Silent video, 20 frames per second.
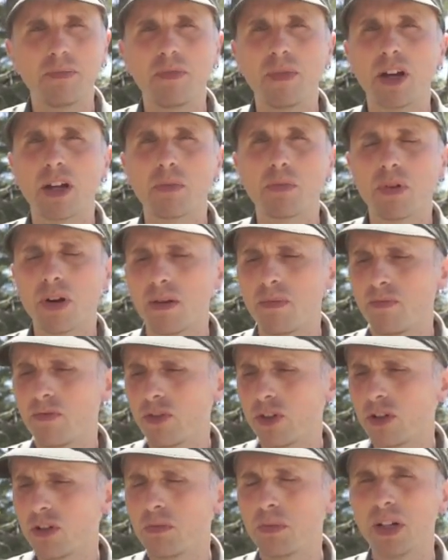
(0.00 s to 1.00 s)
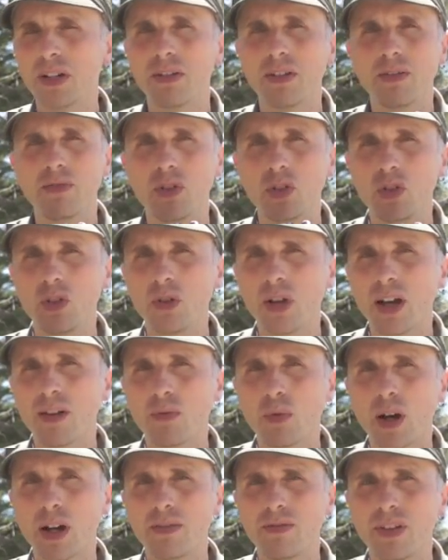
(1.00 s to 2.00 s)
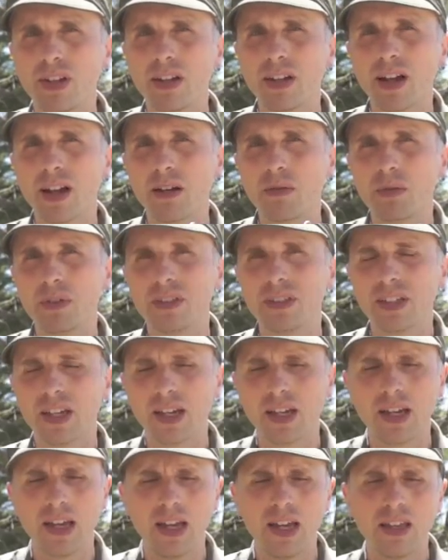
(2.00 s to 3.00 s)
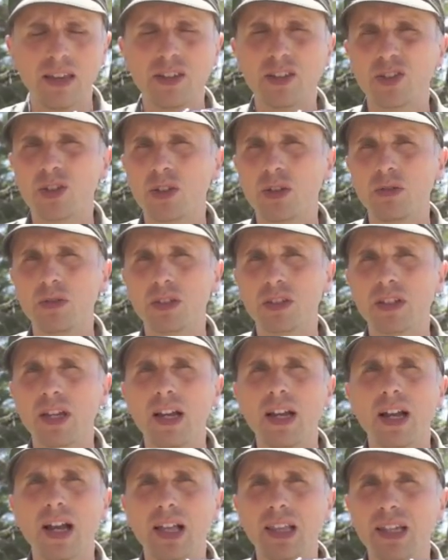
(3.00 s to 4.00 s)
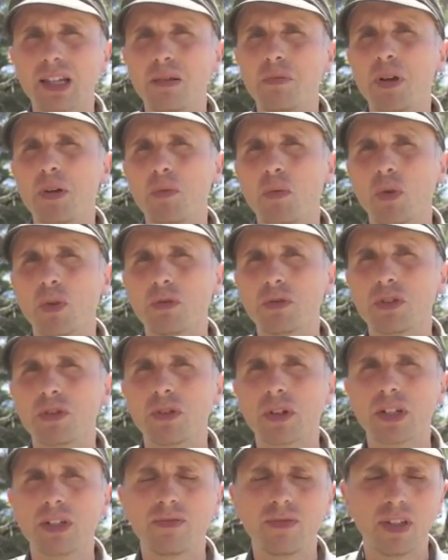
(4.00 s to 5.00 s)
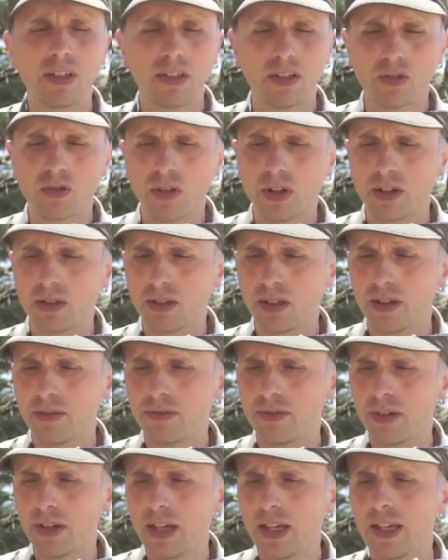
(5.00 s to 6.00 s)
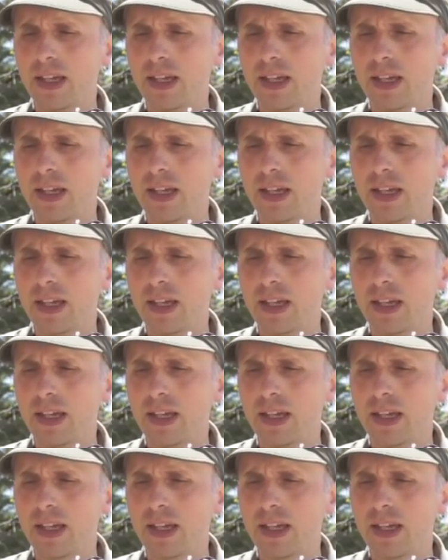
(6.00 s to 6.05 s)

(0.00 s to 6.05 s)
not a problem for you, but if you do have wide feet, I would say this shoe is a little bit more restrictive than the Trail Glove.